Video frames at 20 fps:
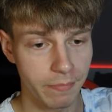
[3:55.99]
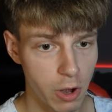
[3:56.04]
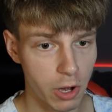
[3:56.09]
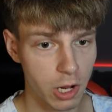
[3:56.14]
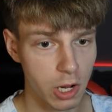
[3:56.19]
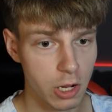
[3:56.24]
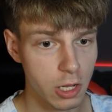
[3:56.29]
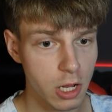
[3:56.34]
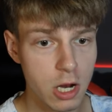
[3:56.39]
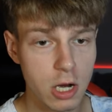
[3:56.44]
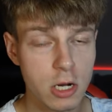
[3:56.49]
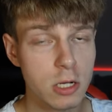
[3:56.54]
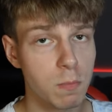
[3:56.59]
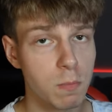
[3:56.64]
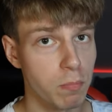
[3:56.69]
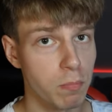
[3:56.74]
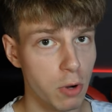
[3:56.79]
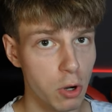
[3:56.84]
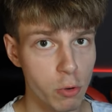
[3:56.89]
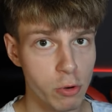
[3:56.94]
but it
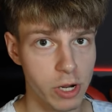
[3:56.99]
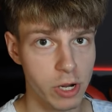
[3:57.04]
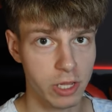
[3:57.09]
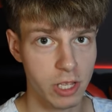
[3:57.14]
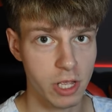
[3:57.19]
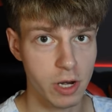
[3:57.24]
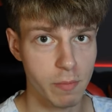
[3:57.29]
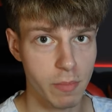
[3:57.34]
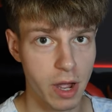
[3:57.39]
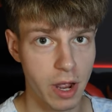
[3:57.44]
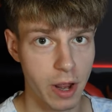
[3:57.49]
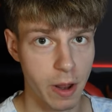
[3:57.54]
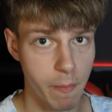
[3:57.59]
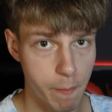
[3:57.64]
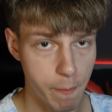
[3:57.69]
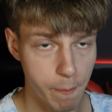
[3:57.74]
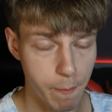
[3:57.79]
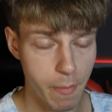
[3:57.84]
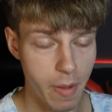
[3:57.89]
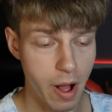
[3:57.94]
exploded in
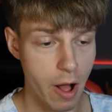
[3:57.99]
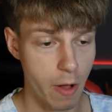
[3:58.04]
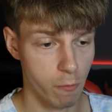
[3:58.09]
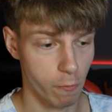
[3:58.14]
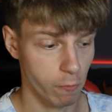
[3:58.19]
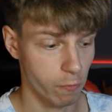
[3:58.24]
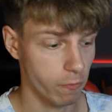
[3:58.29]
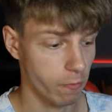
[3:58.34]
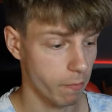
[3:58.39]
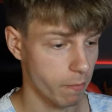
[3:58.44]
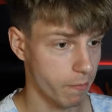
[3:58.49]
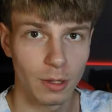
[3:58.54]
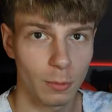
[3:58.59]
my mouth.